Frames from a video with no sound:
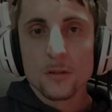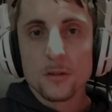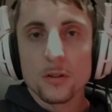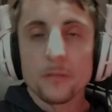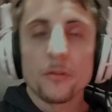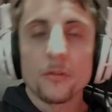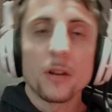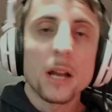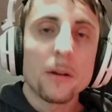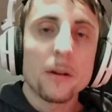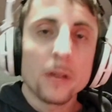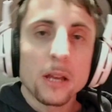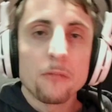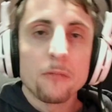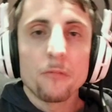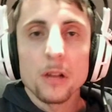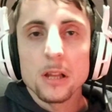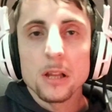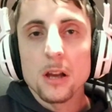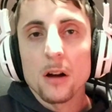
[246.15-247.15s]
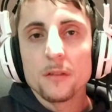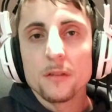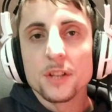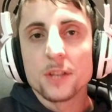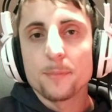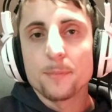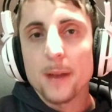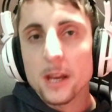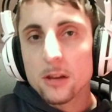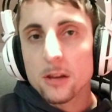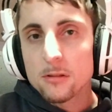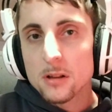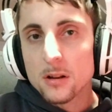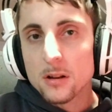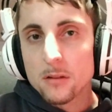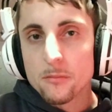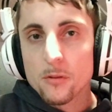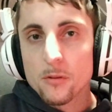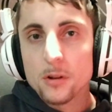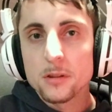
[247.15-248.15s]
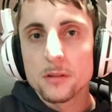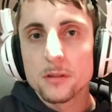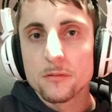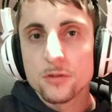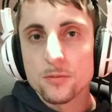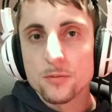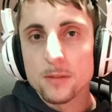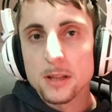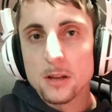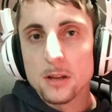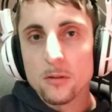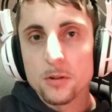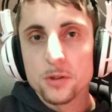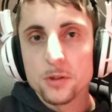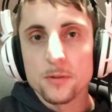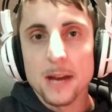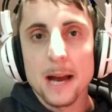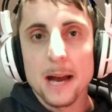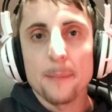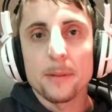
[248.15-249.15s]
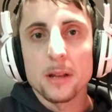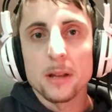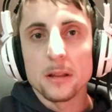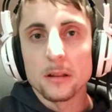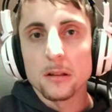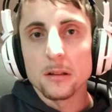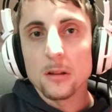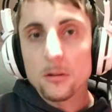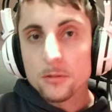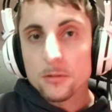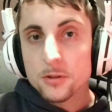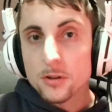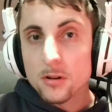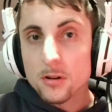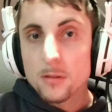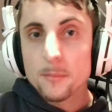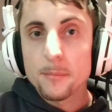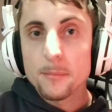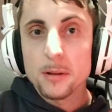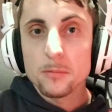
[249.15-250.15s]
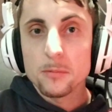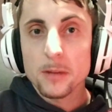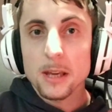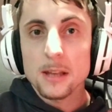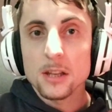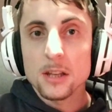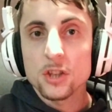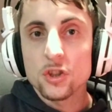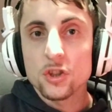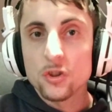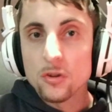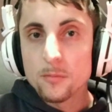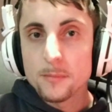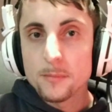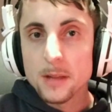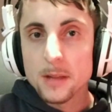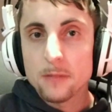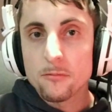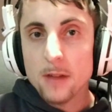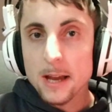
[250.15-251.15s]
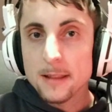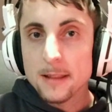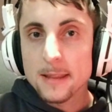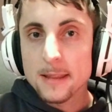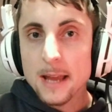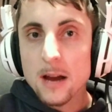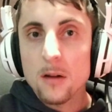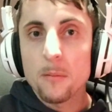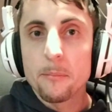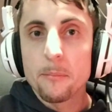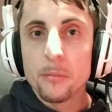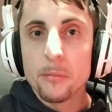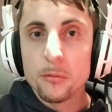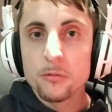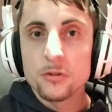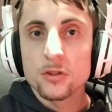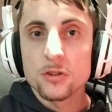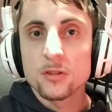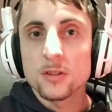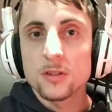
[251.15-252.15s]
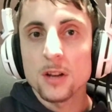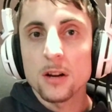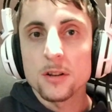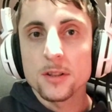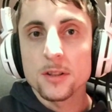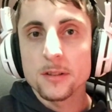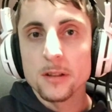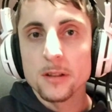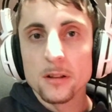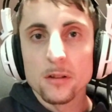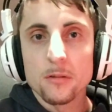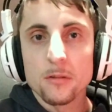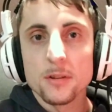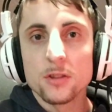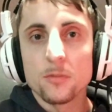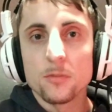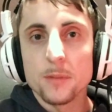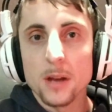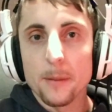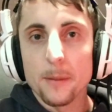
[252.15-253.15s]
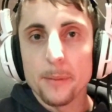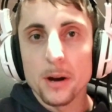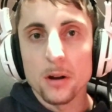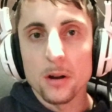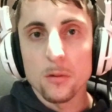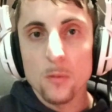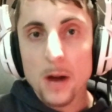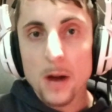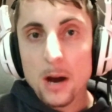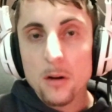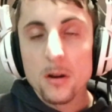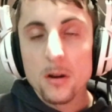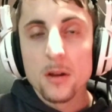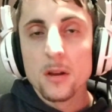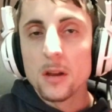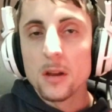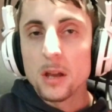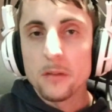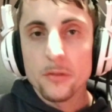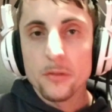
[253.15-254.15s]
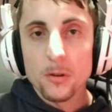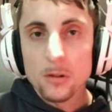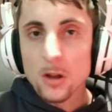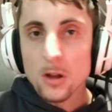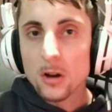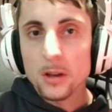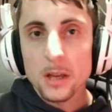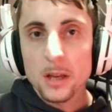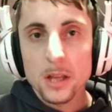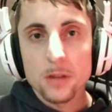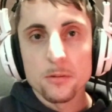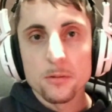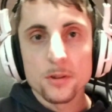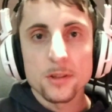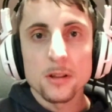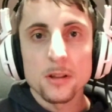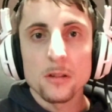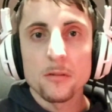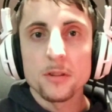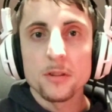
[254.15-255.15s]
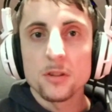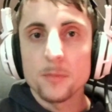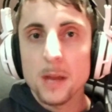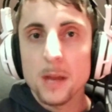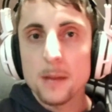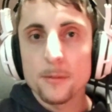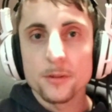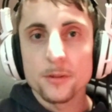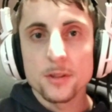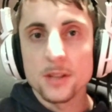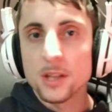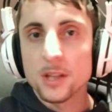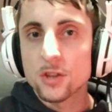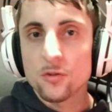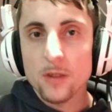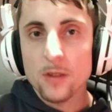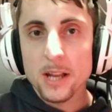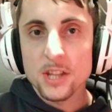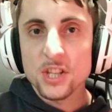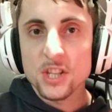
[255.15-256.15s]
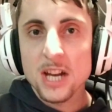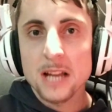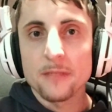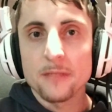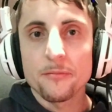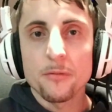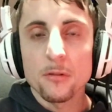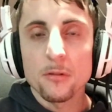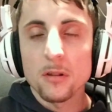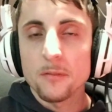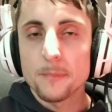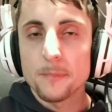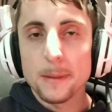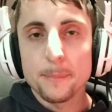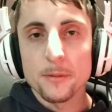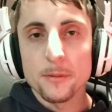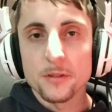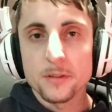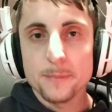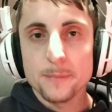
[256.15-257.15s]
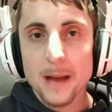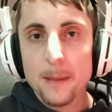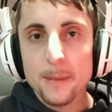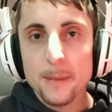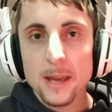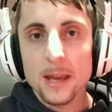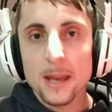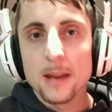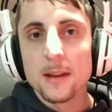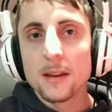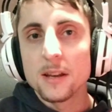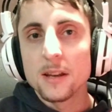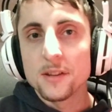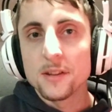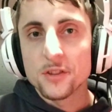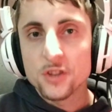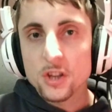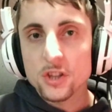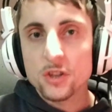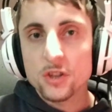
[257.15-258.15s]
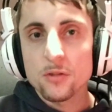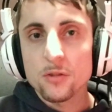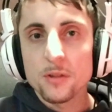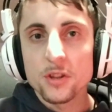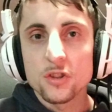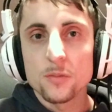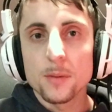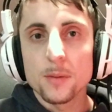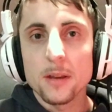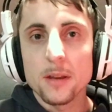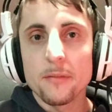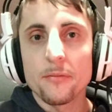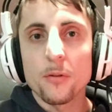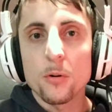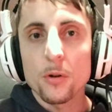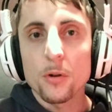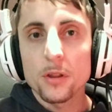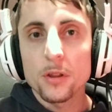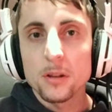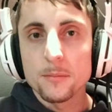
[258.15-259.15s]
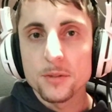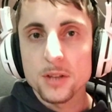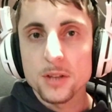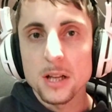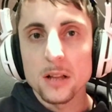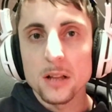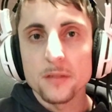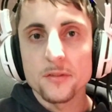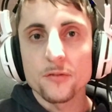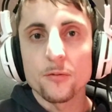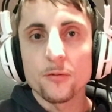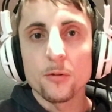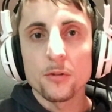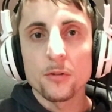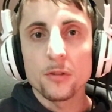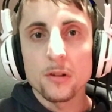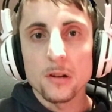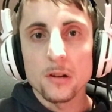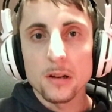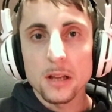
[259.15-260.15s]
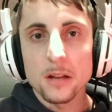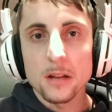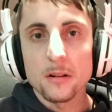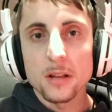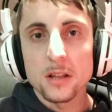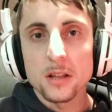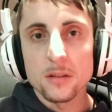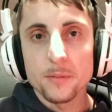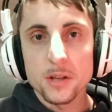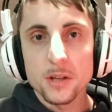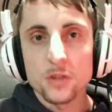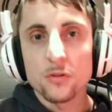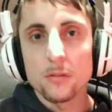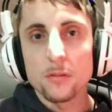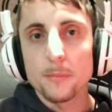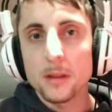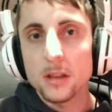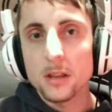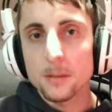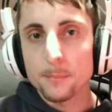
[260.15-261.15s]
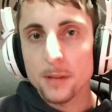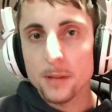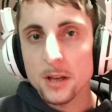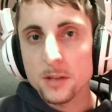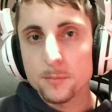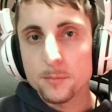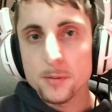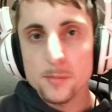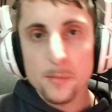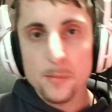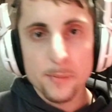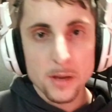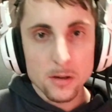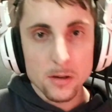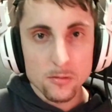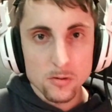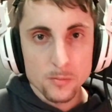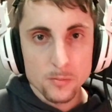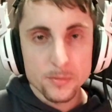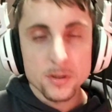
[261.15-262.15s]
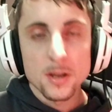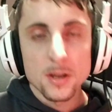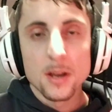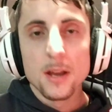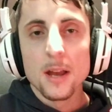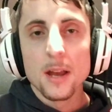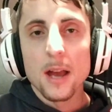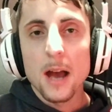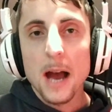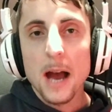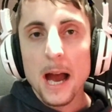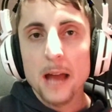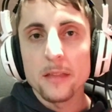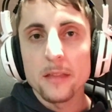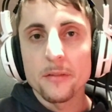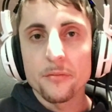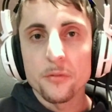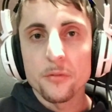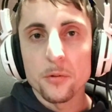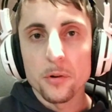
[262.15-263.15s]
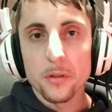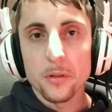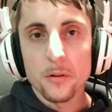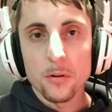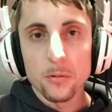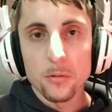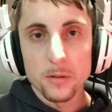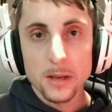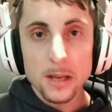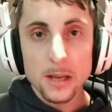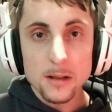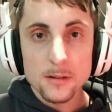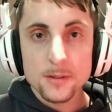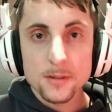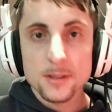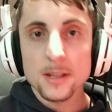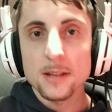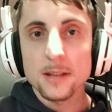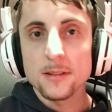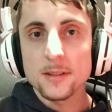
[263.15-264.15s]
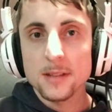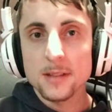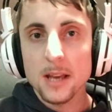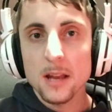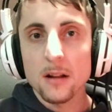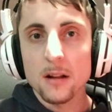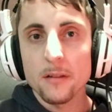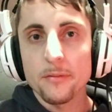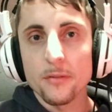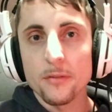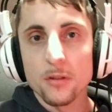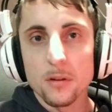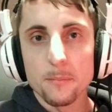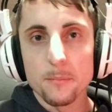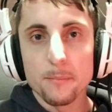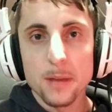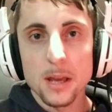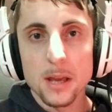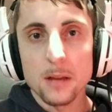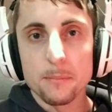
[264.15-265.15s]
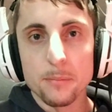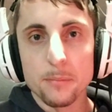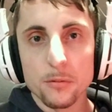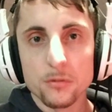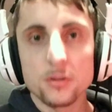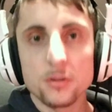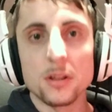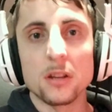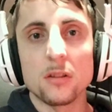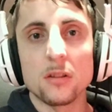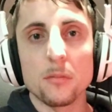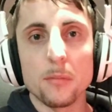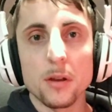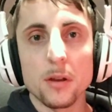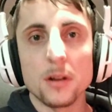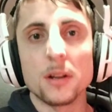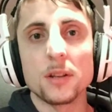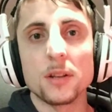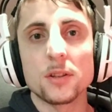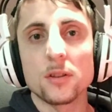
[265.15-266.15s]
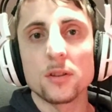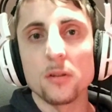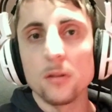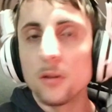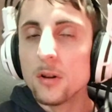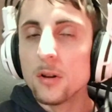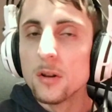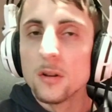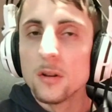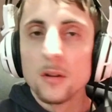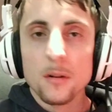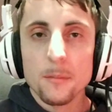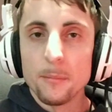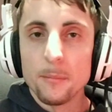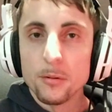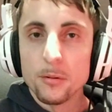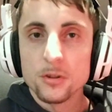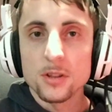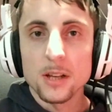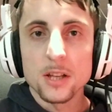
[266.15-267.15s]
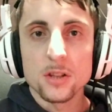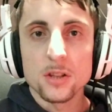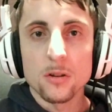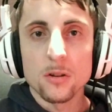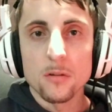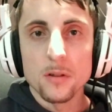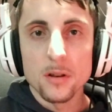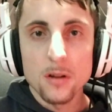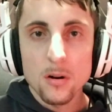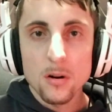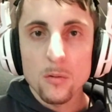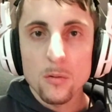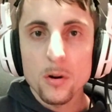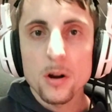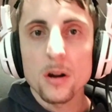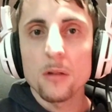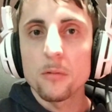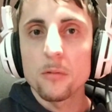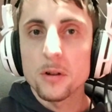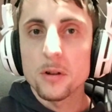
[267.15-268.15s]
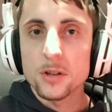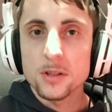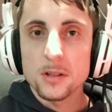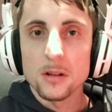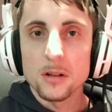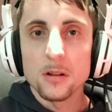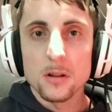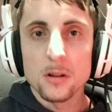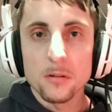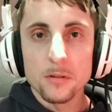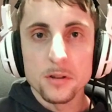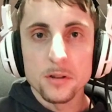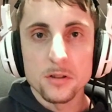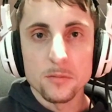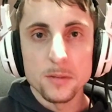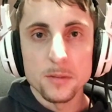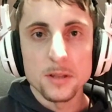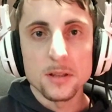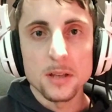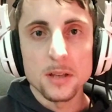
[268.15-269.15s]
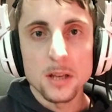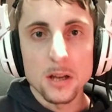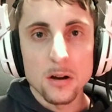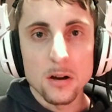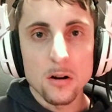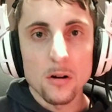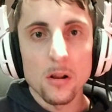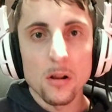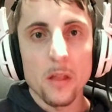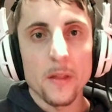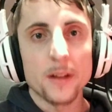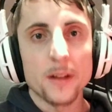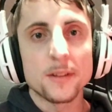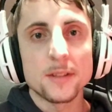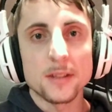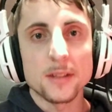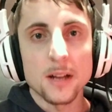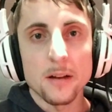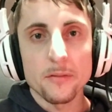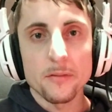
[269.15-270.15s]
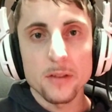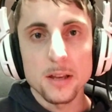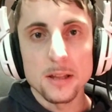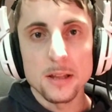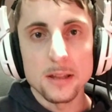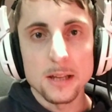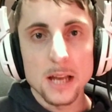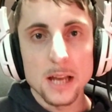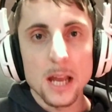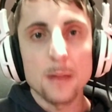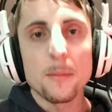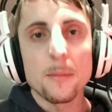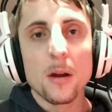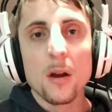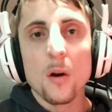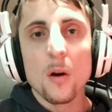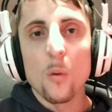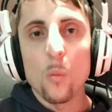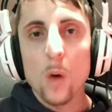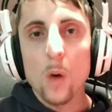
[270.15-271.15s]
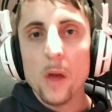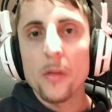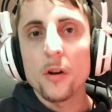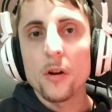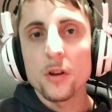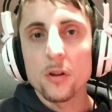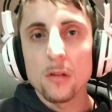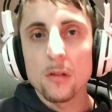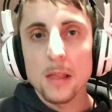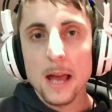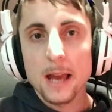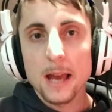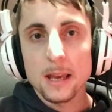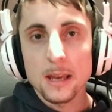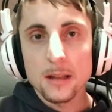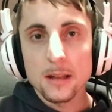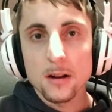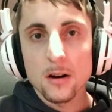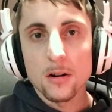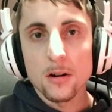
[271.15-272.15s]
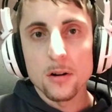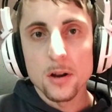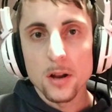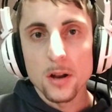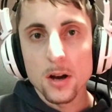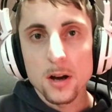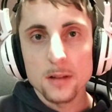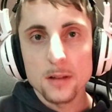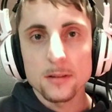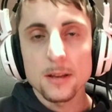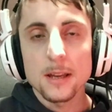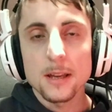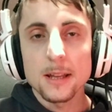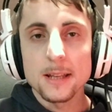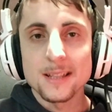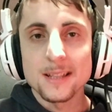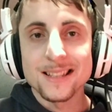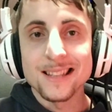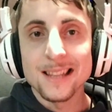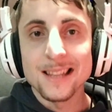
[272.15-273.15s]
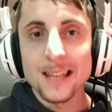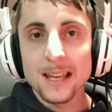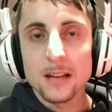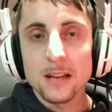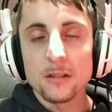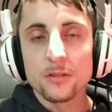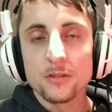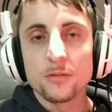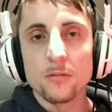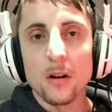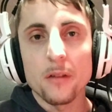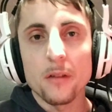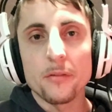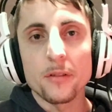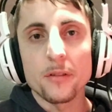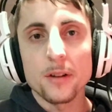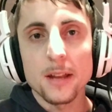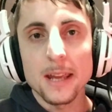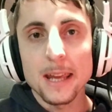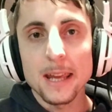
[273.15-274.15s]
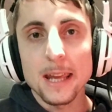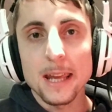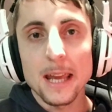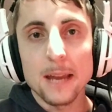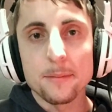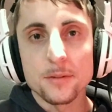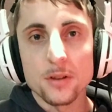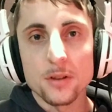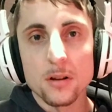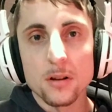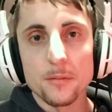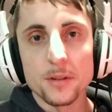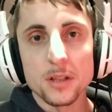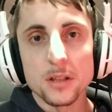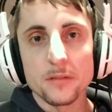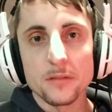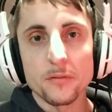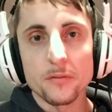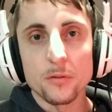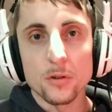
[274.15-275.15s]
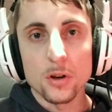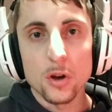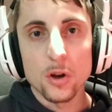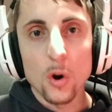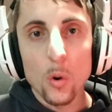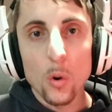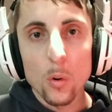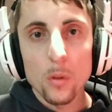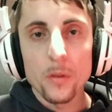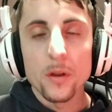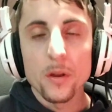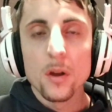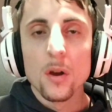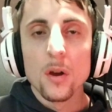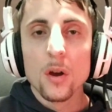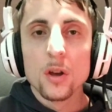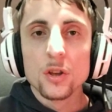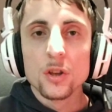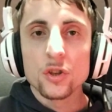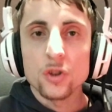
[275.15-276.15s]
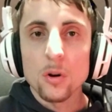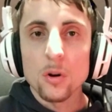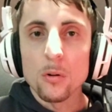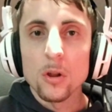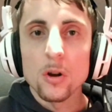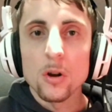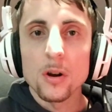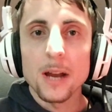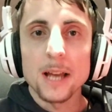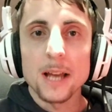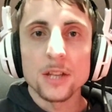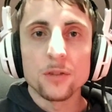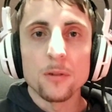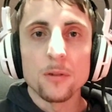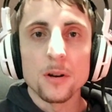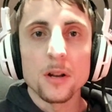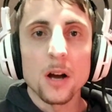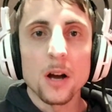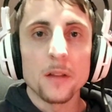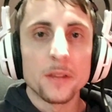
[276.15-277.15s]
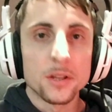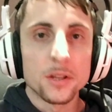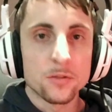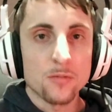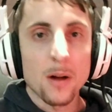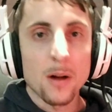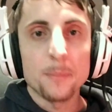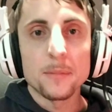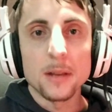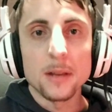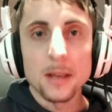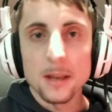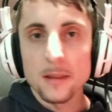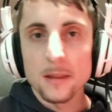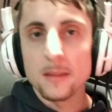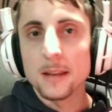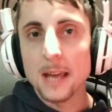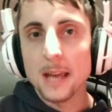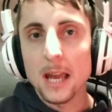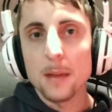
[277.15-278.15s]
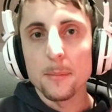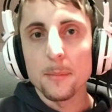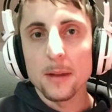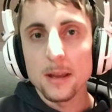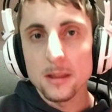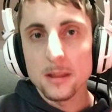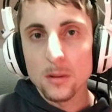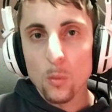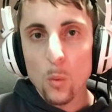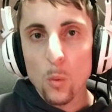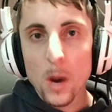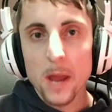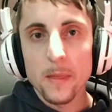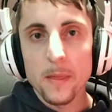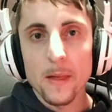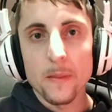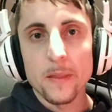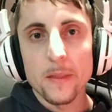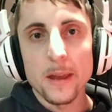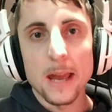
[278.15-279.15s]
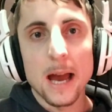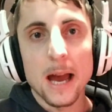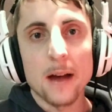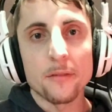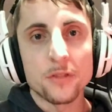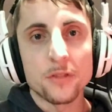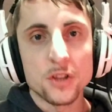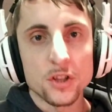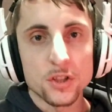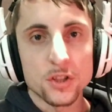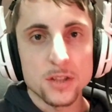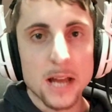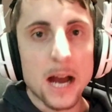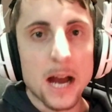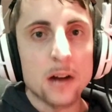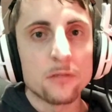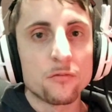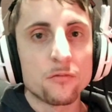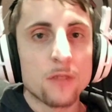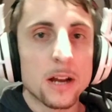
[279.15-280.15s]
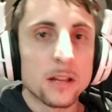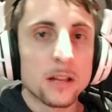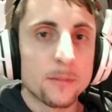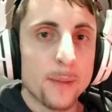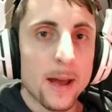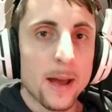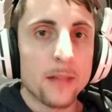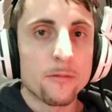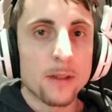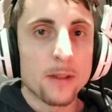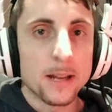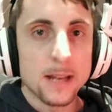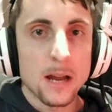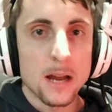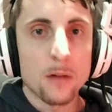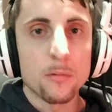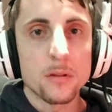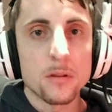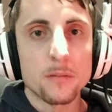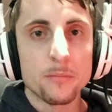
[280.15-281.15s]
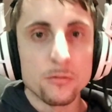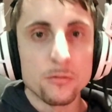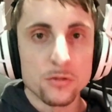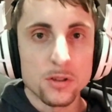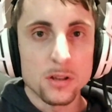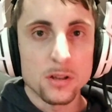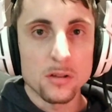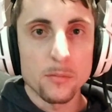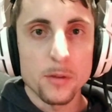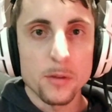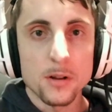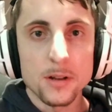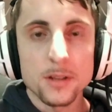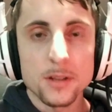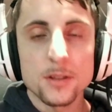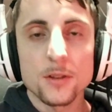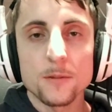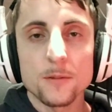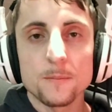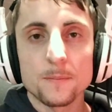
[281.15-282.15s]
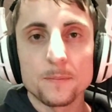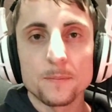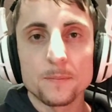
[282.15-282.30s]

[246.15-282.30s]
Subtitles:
So for now, we can really only speculate of what's really going to happen in the long term, but we can assume that right now boosts are still going to be a part of WoW. If you log in, you're still going to be able to see trade chat full of people spamming. It's just going to be for themselves, for their little individual Mythic Plus PvP groups and for their own guilds instead of for the big boosting communities. So boosting is going nowhere. We're still going to be seeing all of that stuff in the game. Whether you like it or not, it is legal to offer in-game services for gold, so long as you're not disrupting the game in the way that they have just outright banned right now with the boosting communities.